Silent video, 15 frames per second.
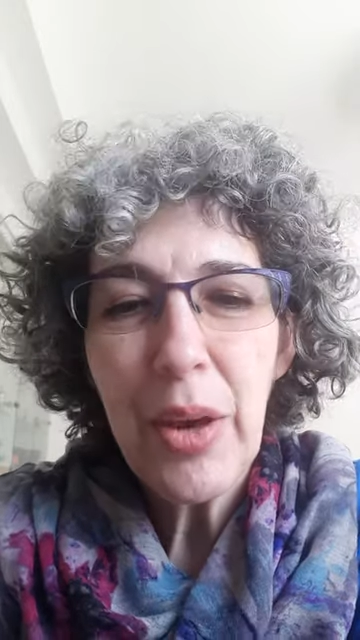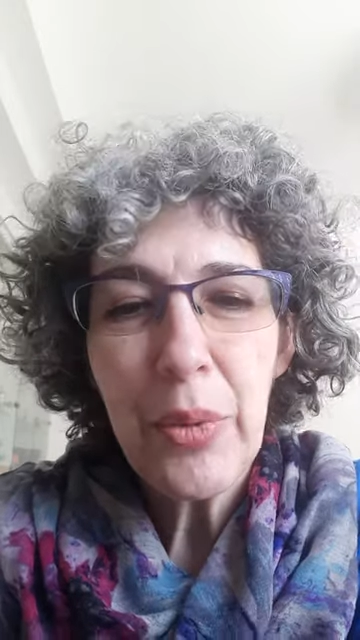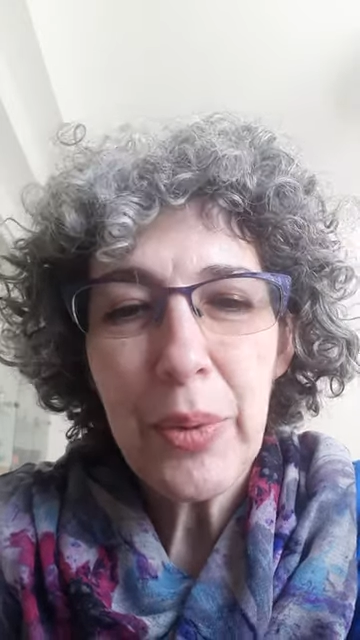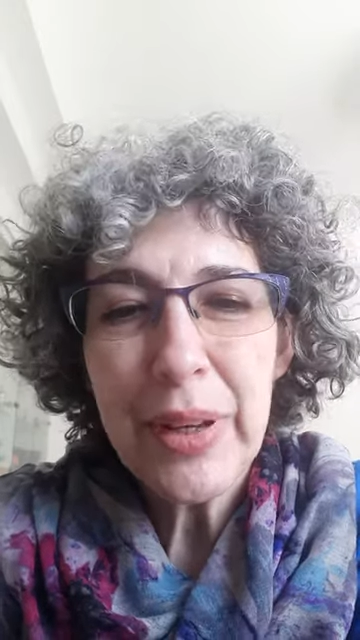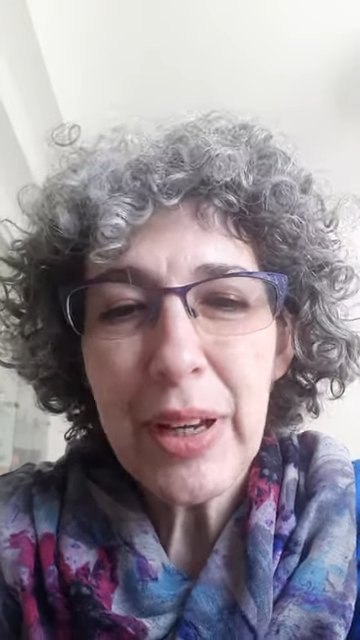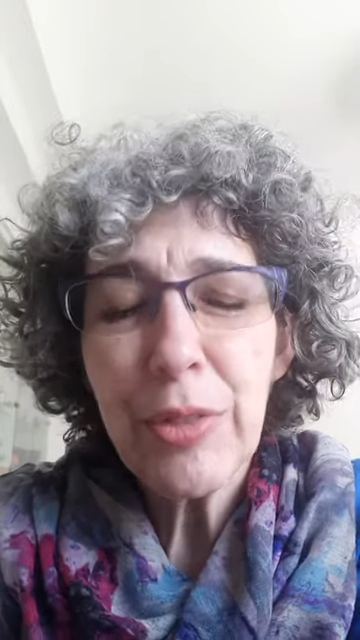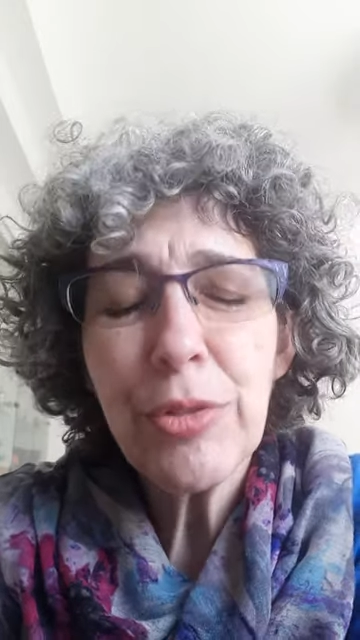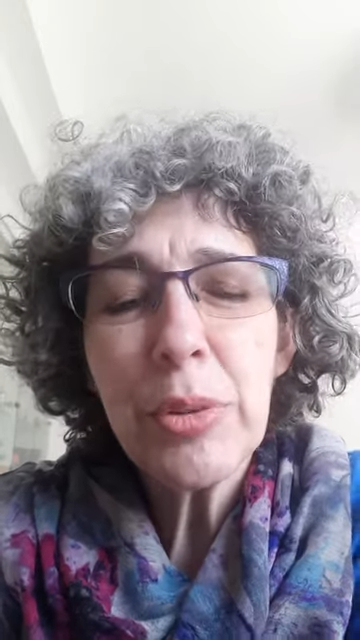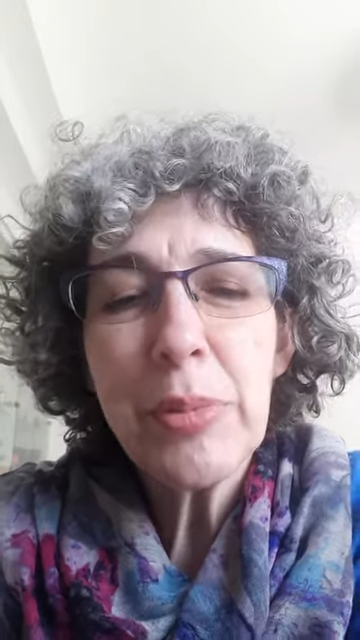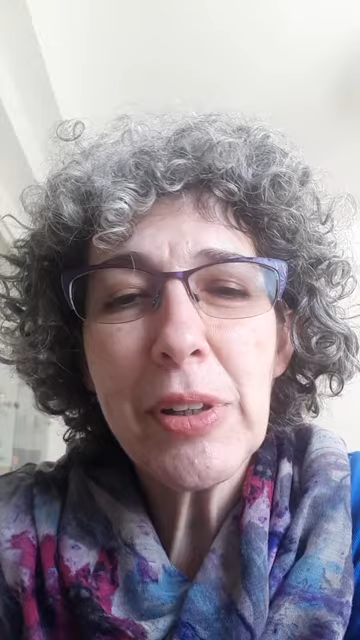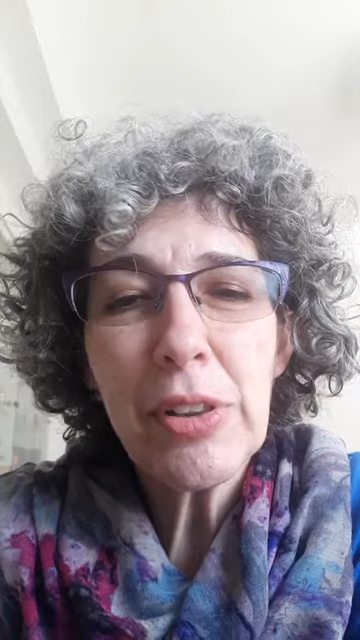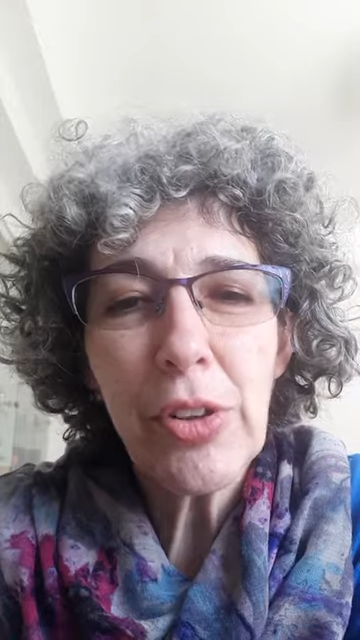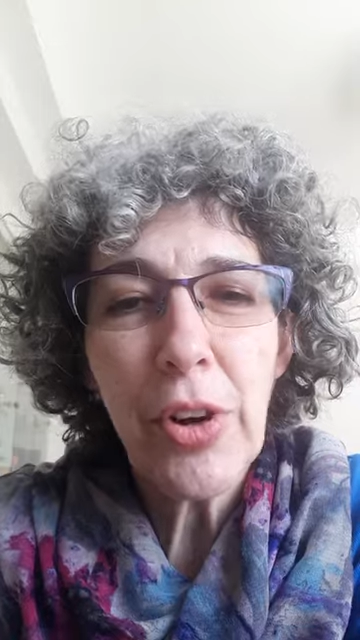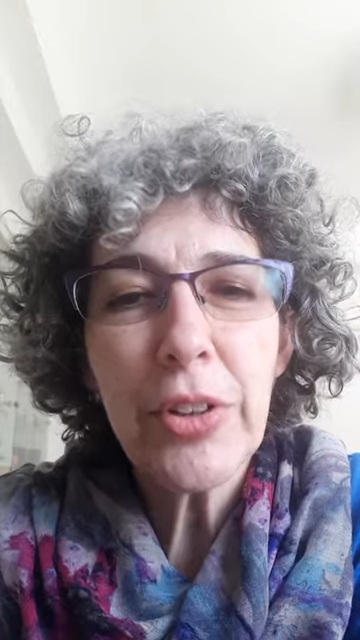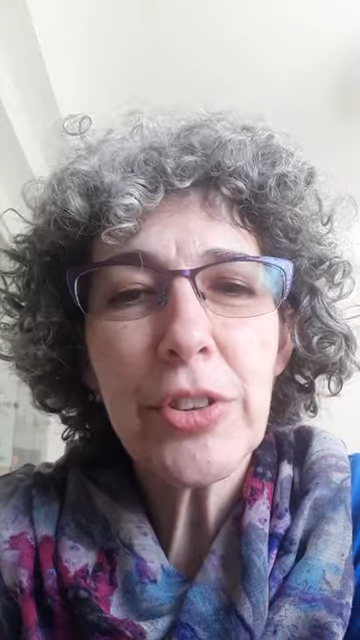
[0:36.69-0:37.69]
We come from a
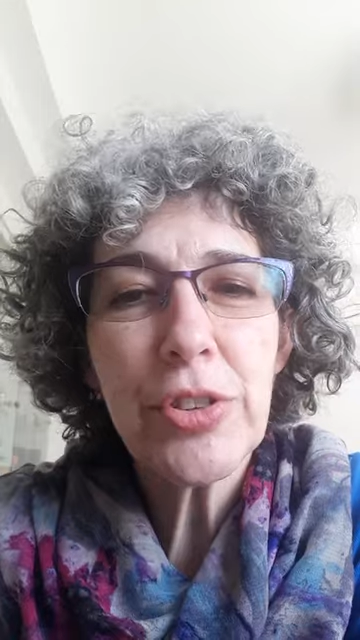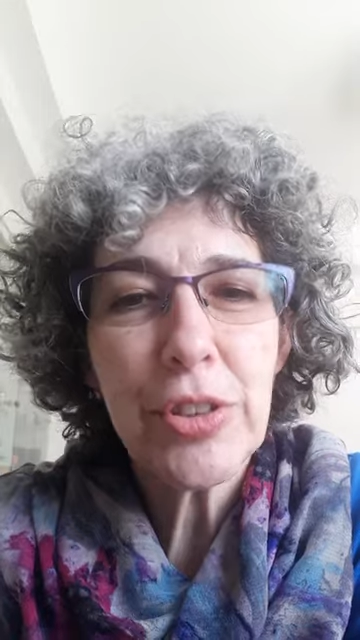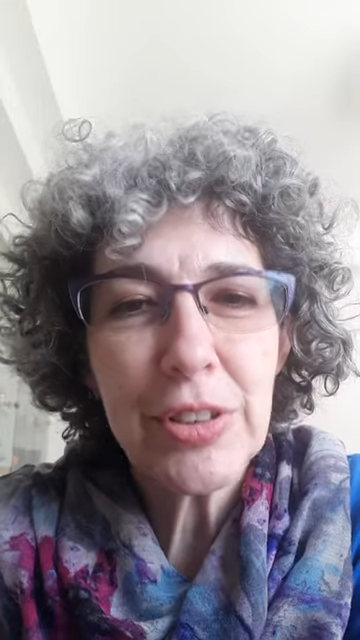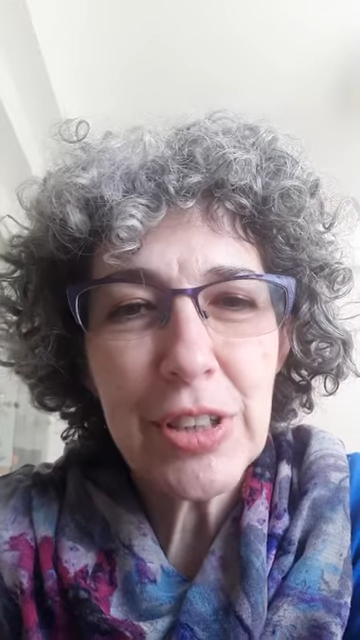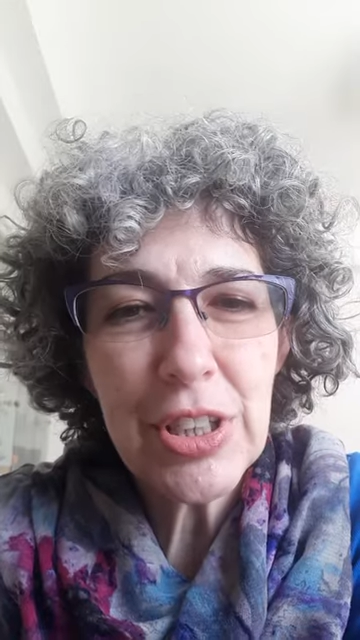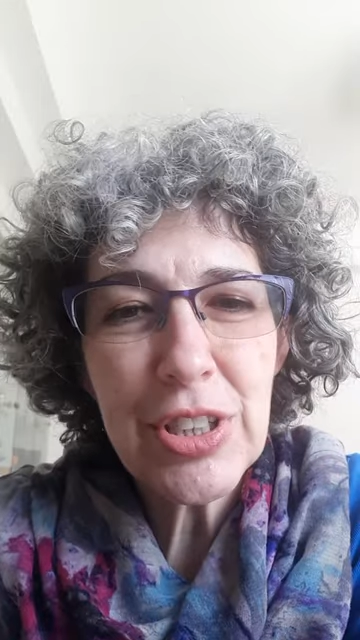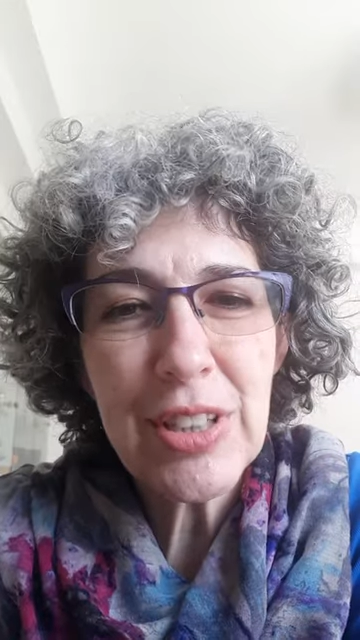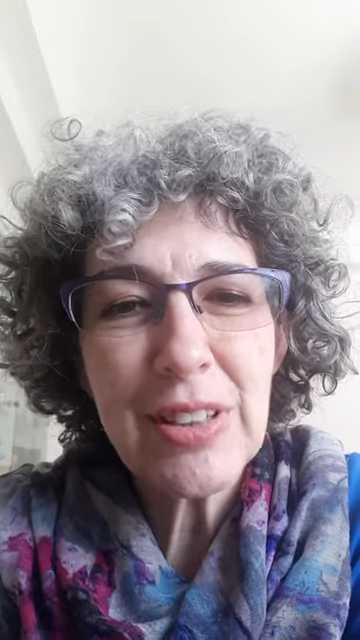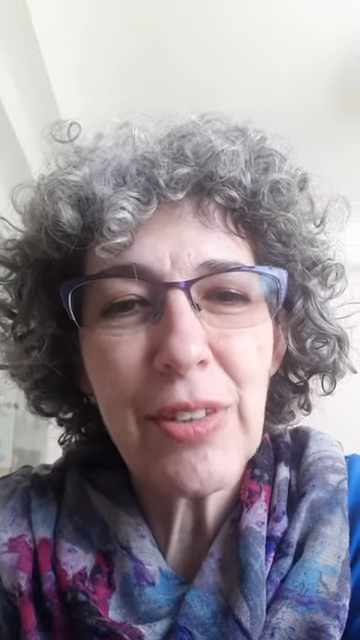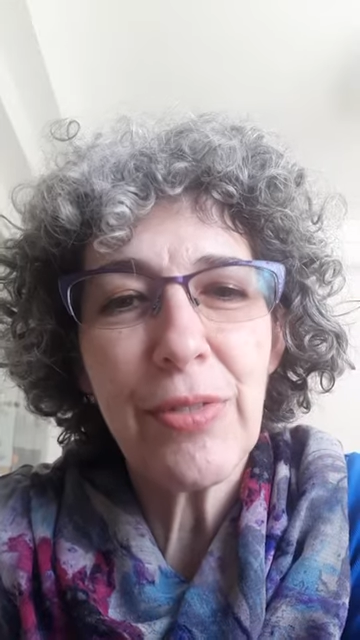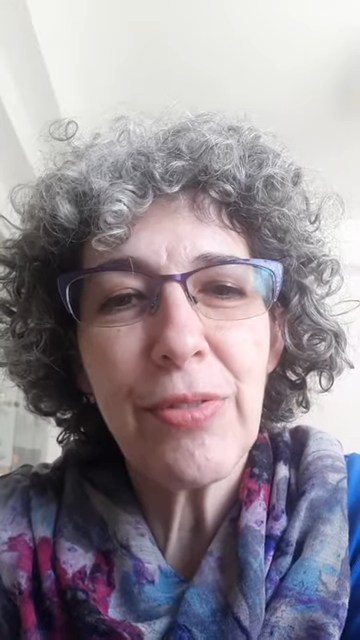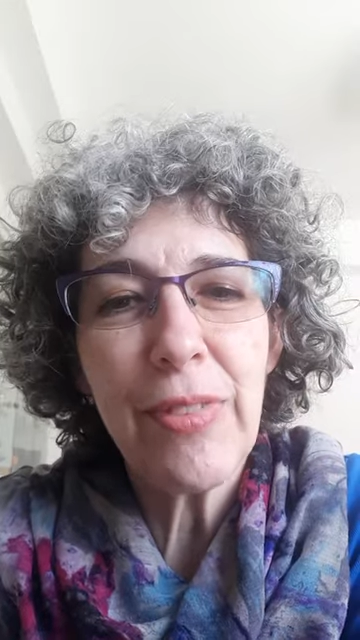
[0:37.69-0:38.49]
long tradition that